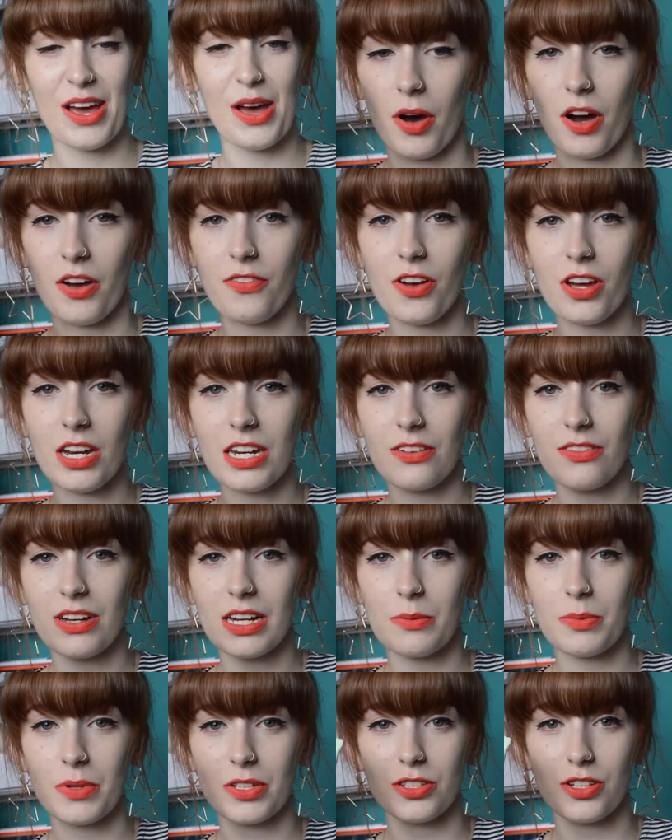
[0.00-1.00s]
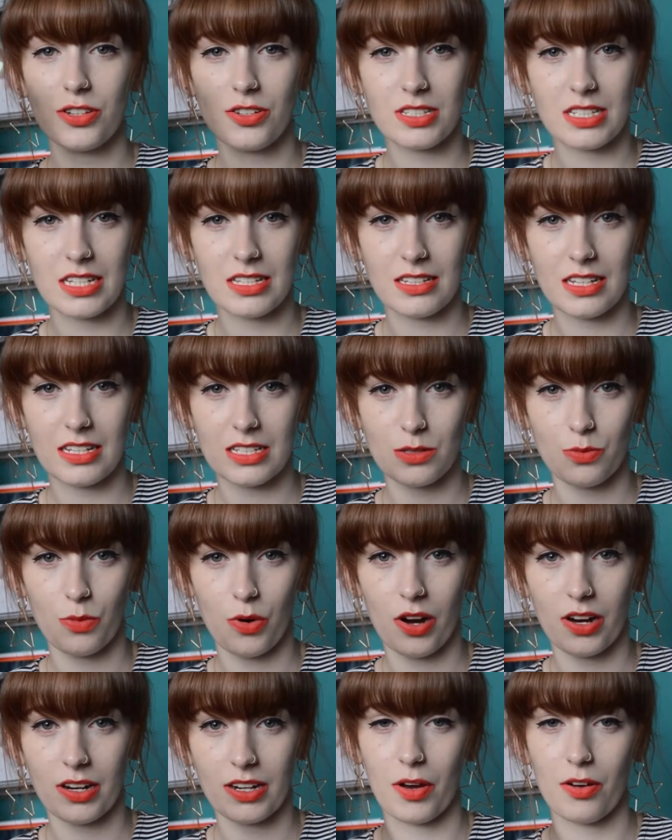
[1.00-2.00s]
I've only really been using this
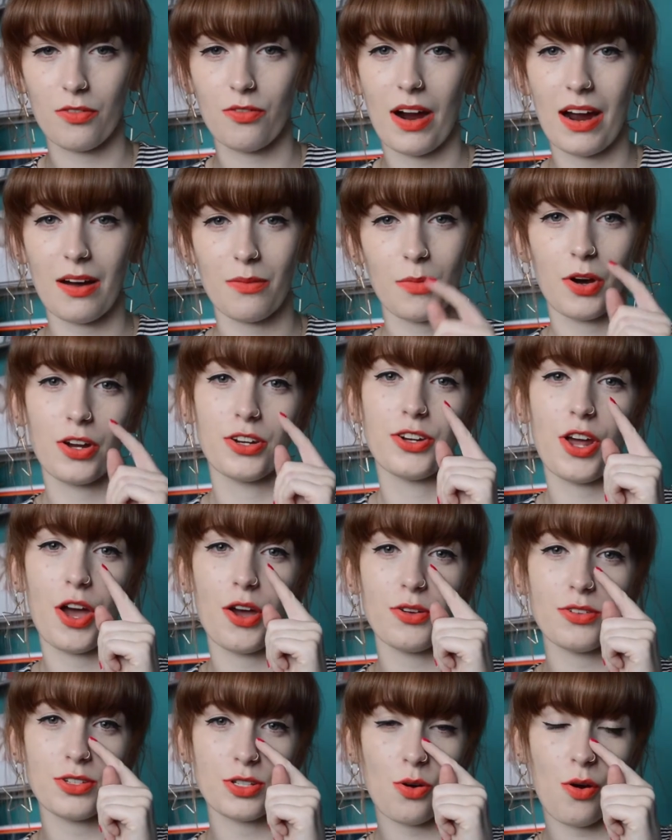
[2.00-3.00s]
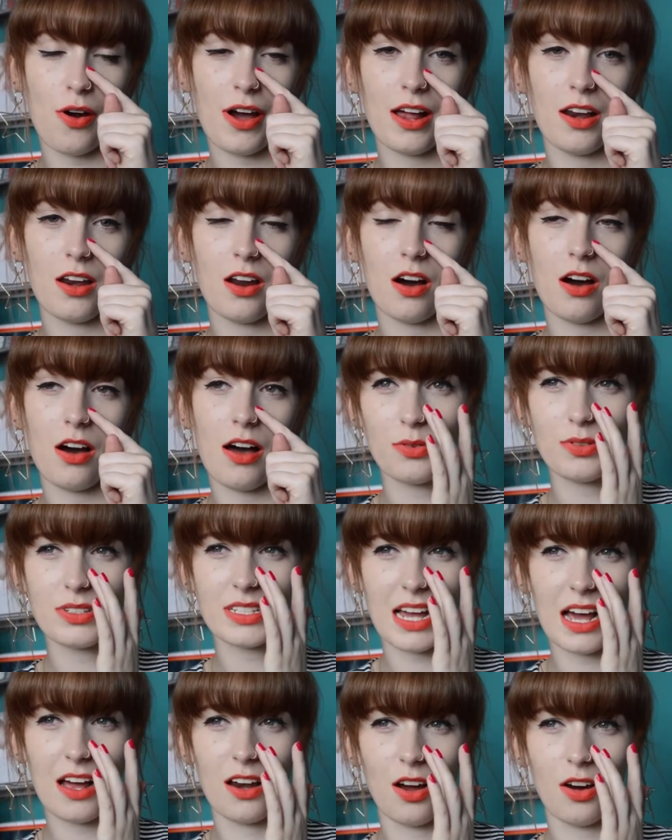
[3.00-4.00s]
one around my nose quite a lot. I always
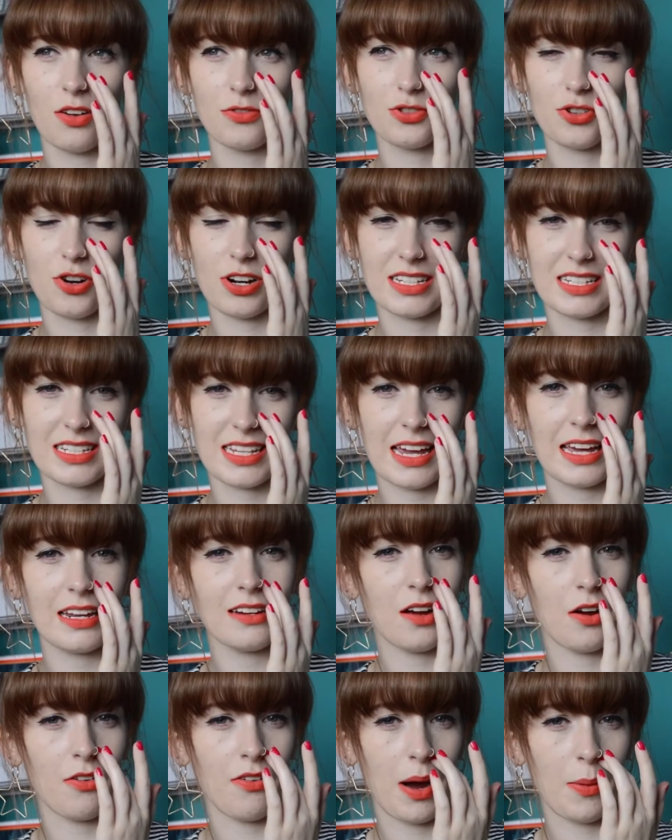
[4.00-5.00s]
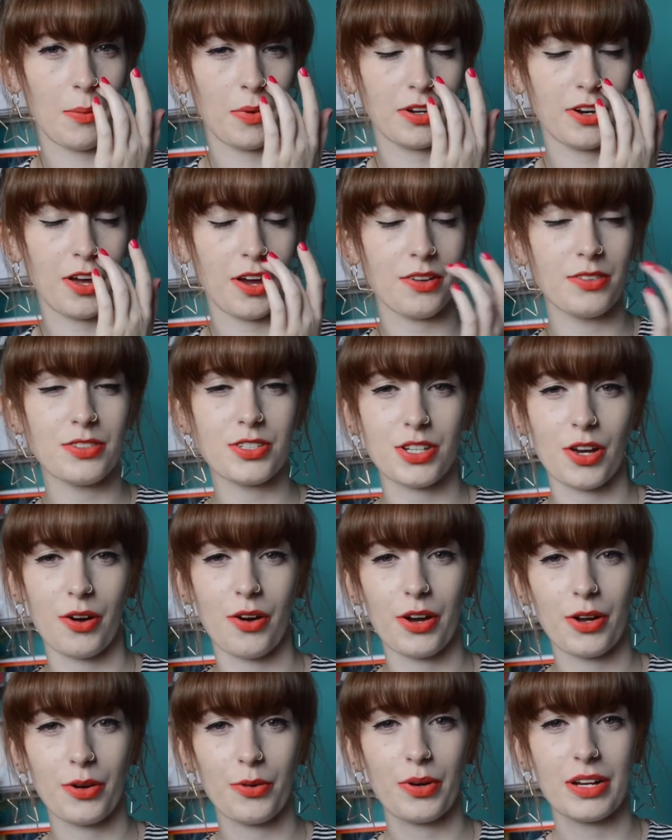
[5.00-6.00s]
get a lot of dry skin around my nose, so
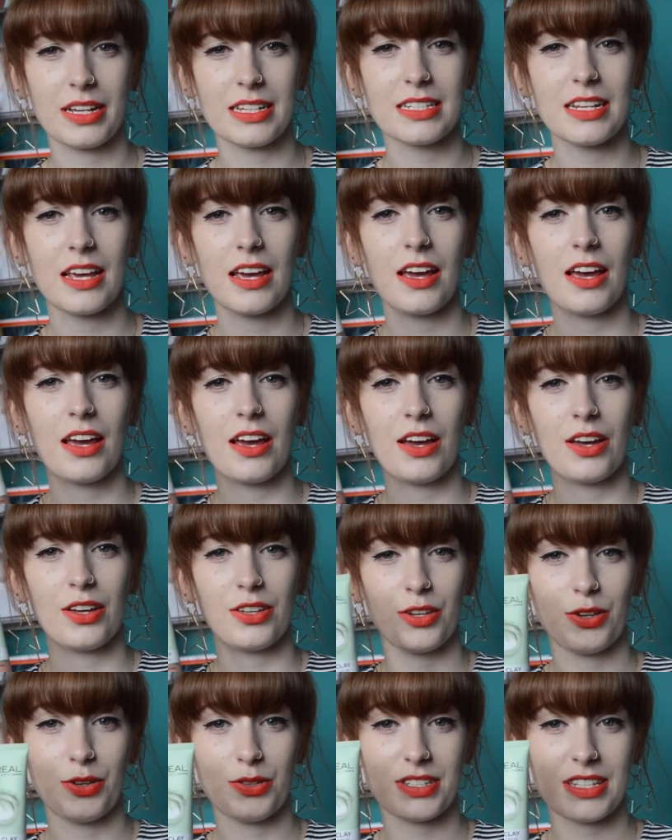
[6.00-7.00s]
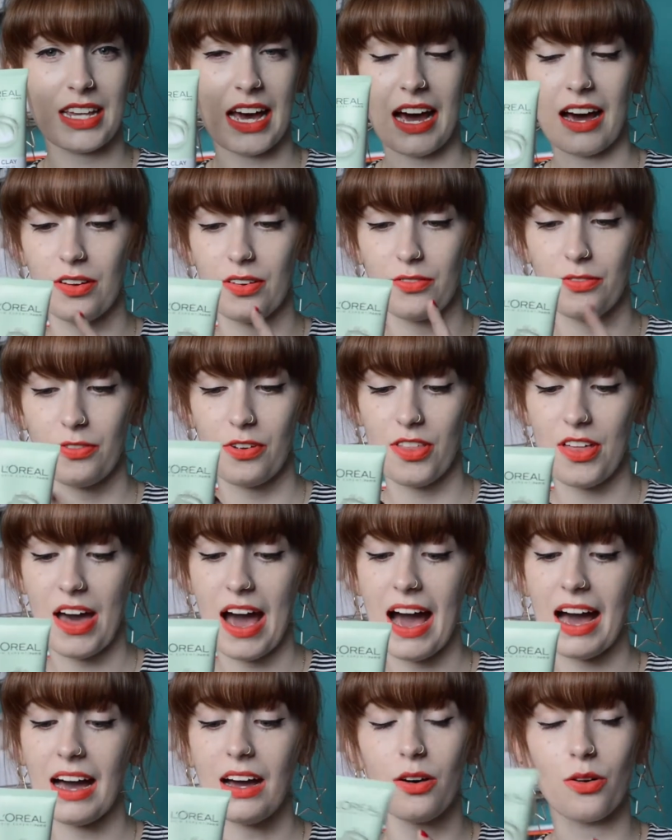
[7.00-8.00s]
I always use that for
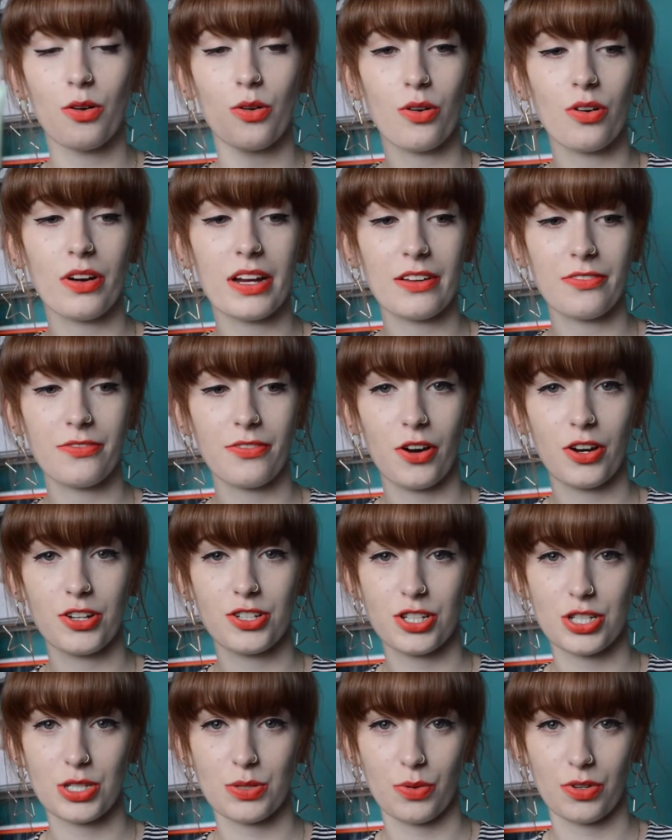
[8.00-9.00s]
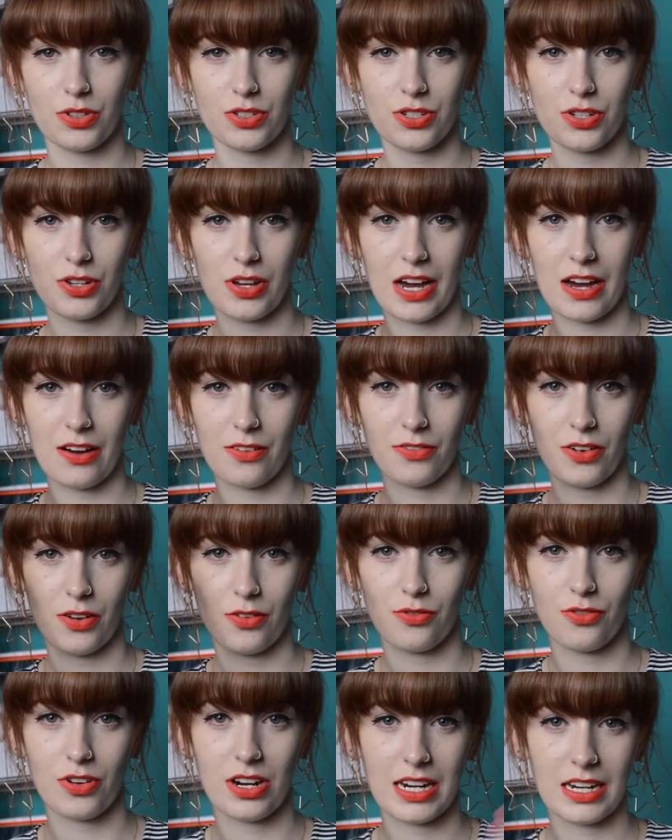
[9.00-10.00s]
that, or if I just want to have
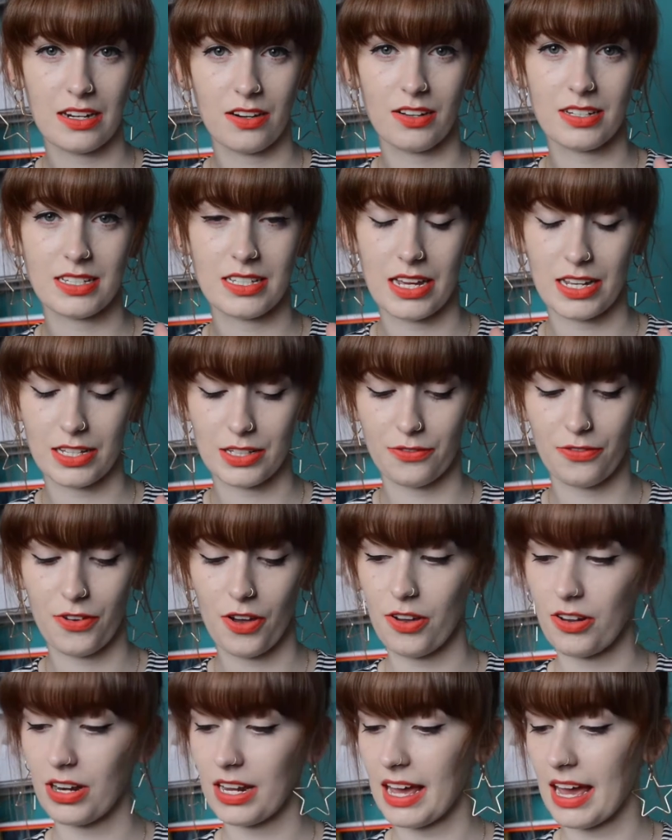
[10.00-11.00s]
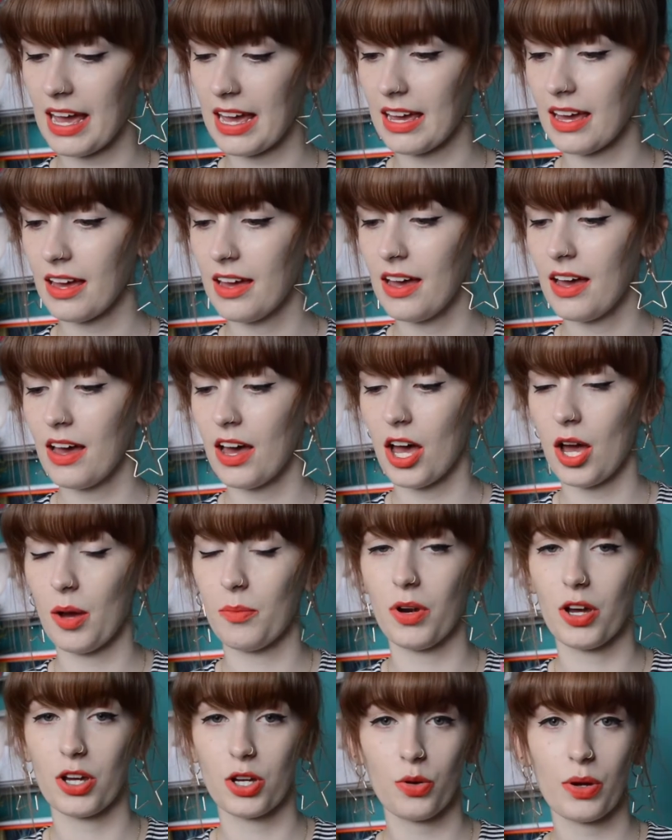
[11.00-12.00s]
a really nice exfoliate
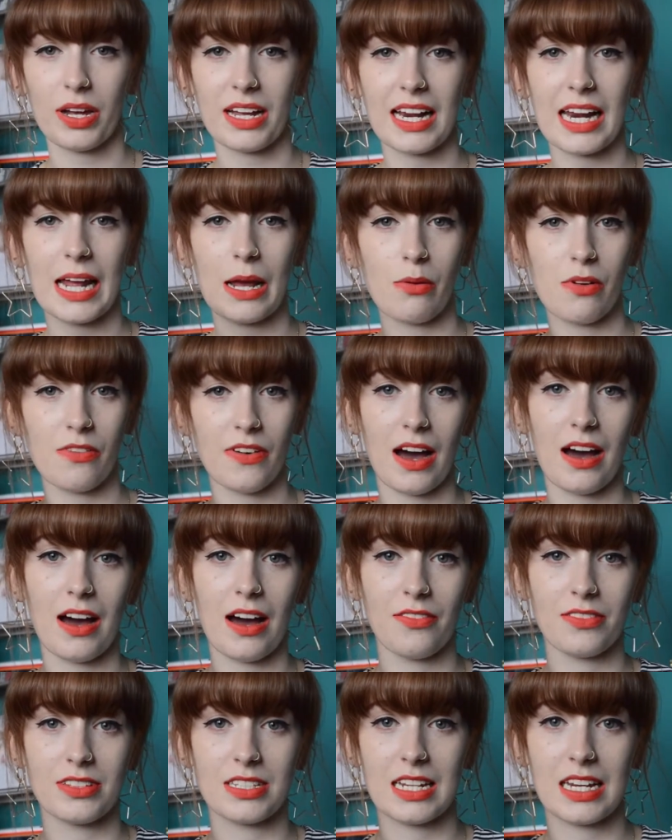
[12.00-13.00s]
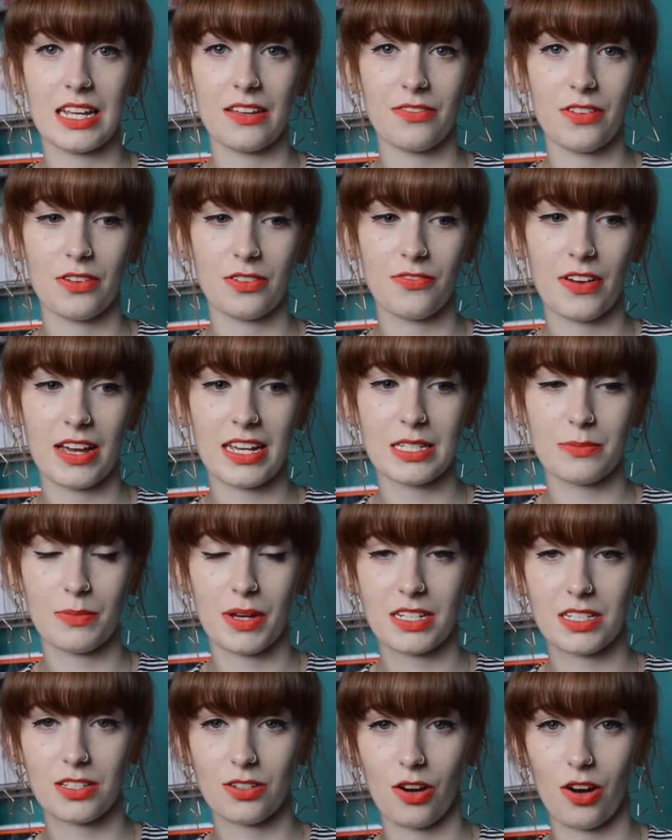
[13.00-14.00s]
like quickly without having to leave the face
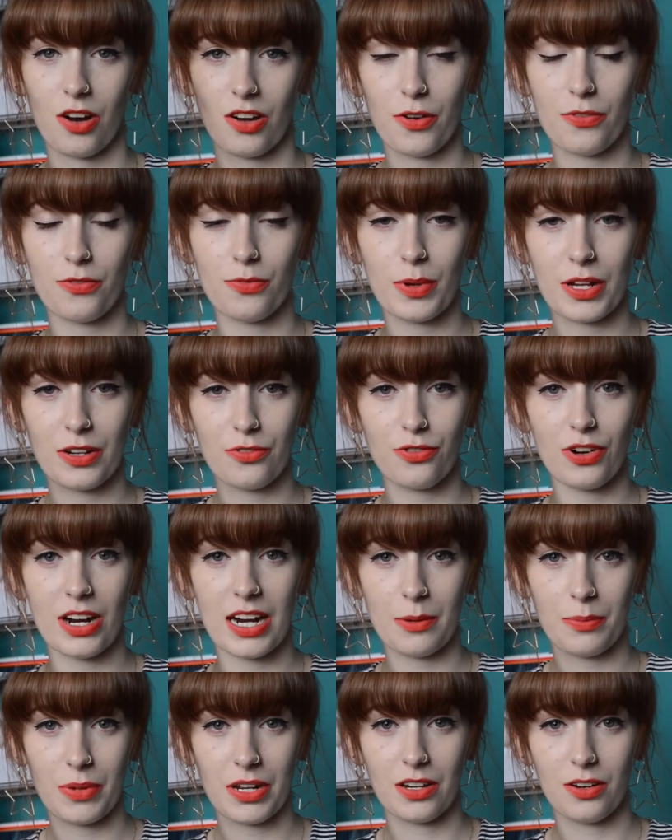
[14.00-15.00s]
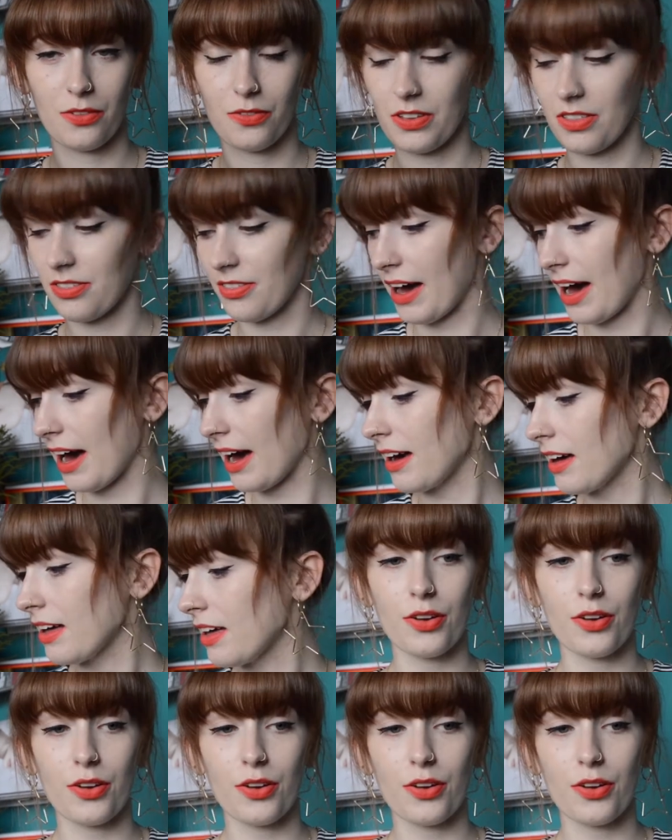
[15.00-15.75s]
mask on. I've really been loving that.